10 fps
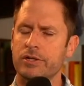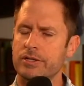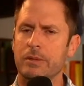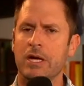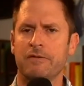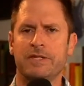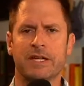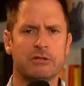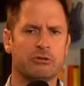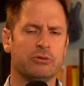some kind of
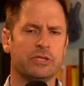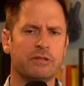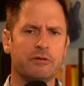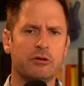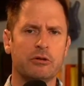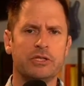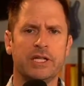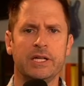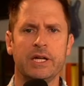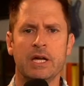technical difficulty,